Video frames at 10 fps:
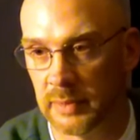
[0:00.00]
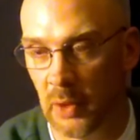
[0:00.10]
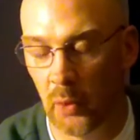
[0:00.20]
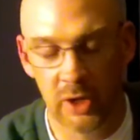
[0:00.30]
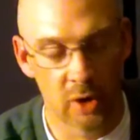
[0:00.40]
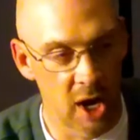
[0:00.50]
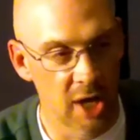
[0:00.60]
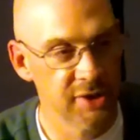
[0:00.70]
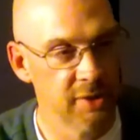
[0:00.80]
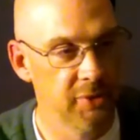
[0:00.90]
When you're
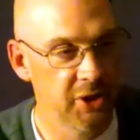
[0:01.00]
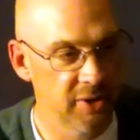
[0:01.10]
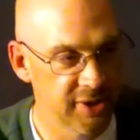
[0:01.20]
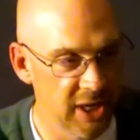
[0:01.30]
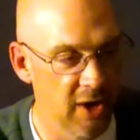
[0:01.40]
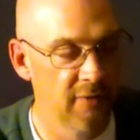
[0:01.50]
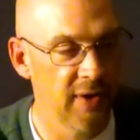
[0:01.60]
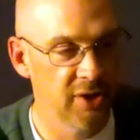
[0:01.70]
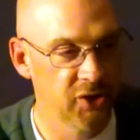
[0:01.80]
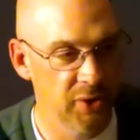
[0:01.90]
awesome to yourself
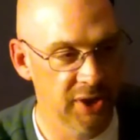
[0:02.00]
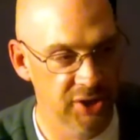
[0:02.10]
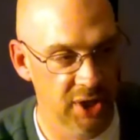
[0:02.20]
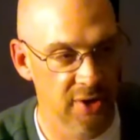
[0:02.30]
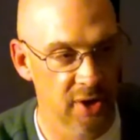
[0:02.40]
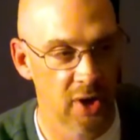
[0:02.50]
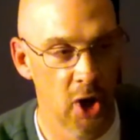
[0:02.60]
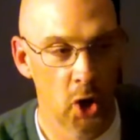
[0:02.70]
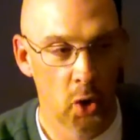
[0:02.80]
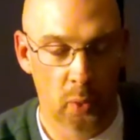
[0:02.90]
and to each other,
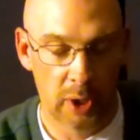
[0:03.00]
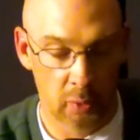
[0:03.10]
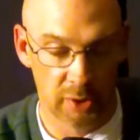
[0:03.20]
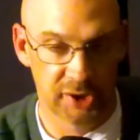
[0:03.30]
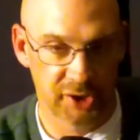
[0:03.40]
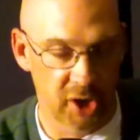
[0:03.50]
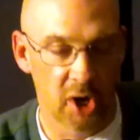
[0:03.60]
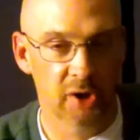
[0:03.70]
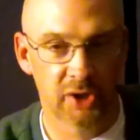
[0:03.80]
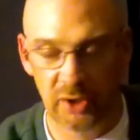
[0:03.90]
we will
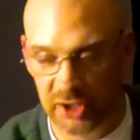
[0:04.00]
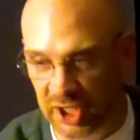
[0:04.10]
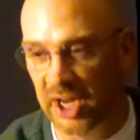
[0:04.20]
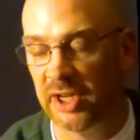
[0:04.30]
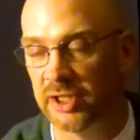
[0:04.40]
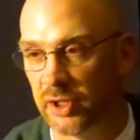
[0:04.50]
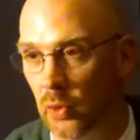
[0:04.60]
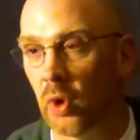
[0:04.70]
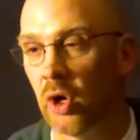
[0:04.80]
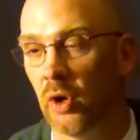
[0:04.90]
start to change the
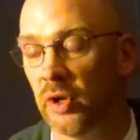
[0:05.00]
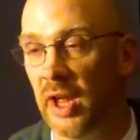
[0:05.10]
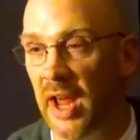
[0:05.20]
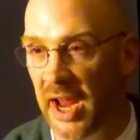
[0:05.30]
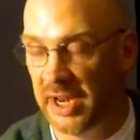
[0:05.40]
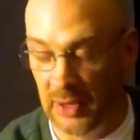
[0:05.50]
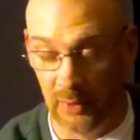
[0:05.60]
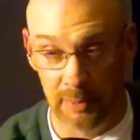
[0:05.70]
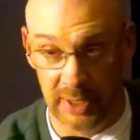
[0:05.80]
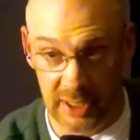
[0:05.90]
world, and it
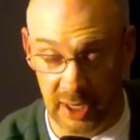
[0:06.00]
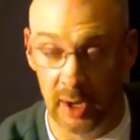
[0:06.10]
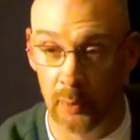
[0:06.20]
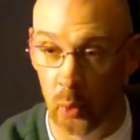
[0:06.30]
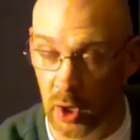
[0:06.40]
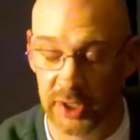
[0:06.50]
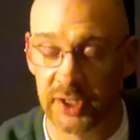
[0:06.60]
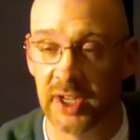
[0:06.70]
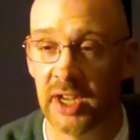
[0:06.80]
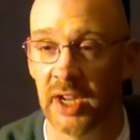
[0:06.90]
will become, once
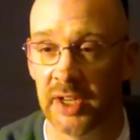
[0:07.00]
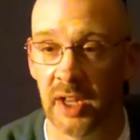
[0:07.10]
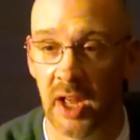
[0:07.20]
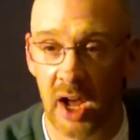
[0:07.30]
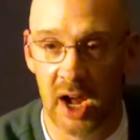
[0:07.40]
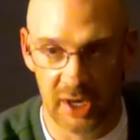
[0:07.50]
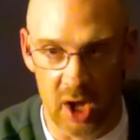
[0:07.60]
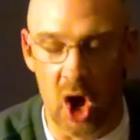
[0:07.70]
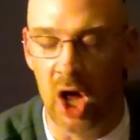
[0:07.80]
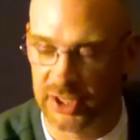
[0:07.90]
again, an
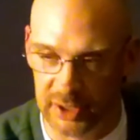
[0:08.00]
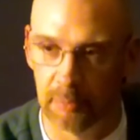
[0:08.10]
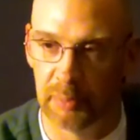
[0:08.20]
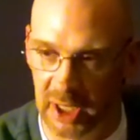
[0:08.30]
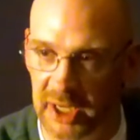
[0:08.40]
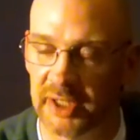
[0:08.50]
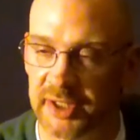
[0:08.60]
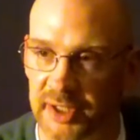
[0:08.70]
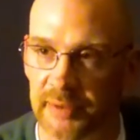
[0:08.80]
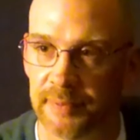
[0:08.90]
awesome place.